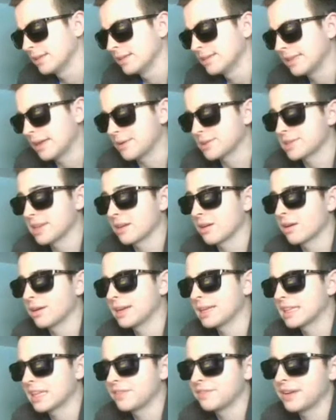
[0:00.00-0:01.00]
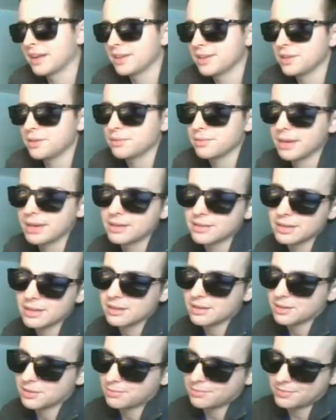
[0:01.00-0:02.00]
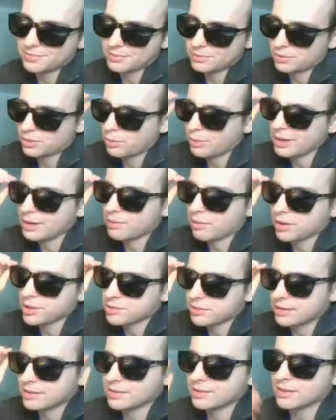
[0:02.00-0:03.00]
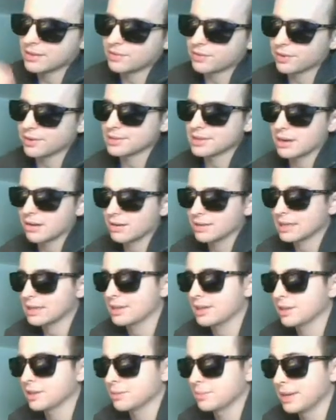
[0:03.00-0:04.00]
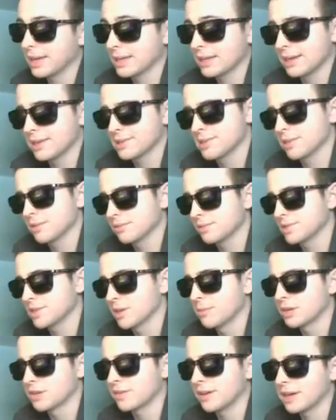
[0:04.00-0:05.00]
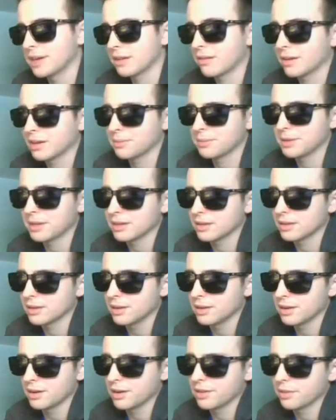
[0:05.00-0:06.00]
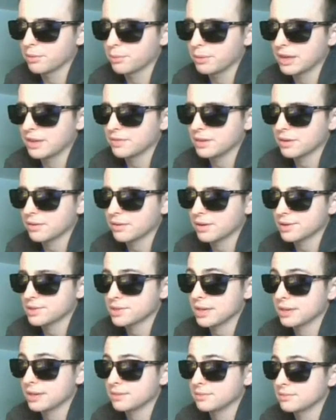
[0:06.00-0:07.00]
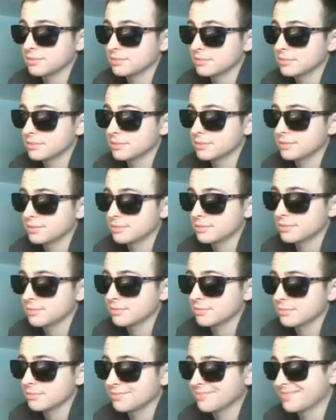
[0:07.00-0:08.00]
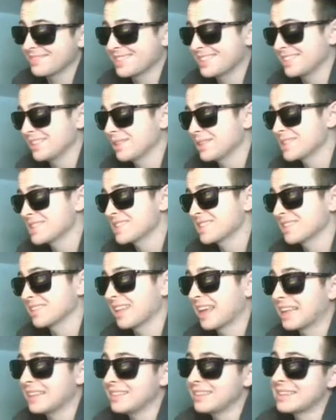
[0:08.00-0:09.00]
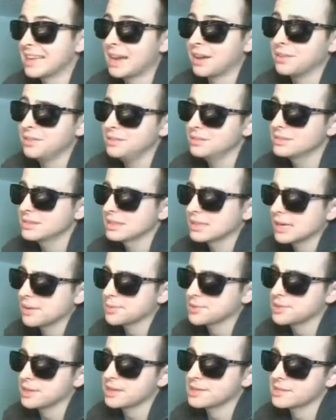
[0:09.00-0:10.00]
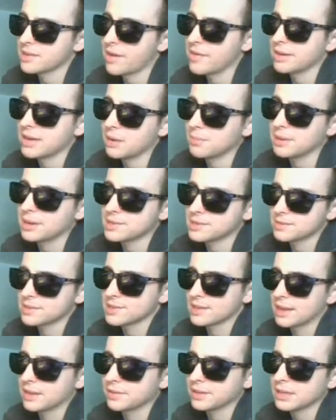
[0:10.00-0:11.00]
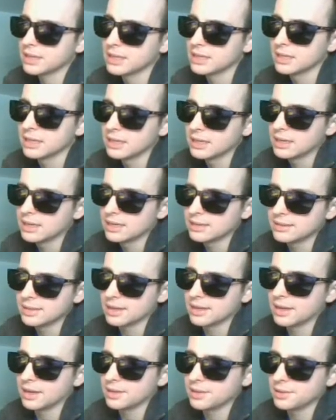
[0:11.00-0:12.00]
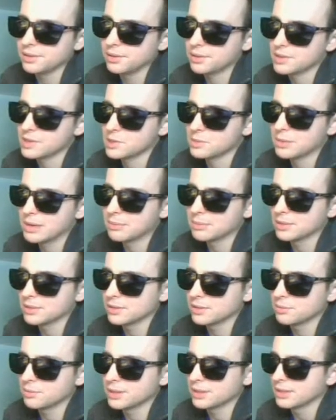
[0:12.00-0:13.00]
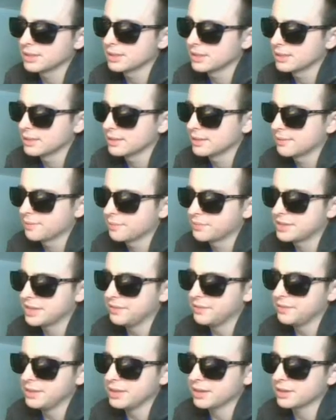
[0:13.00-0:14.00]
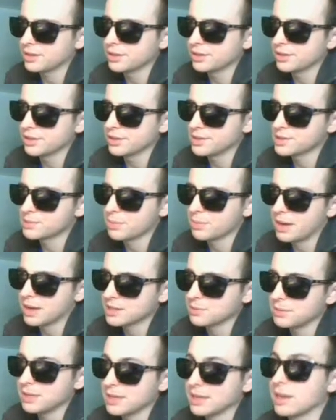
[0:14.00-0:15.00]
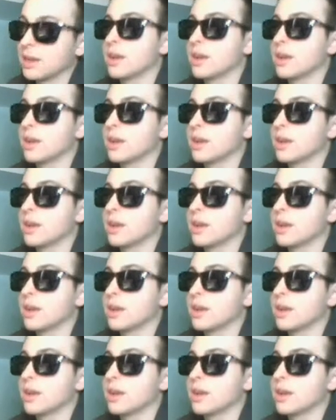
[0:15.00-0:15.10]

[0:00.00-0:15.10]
Now it's kind of hard to get that value, and the Queen runs right into the Inferno Tower that killed the Mega Knight, so much value there coming the way of Inaraj, and still slightly down... We'll say slightly down because of the cycling that Lucas has been able to do, but definitely a good spot to be in.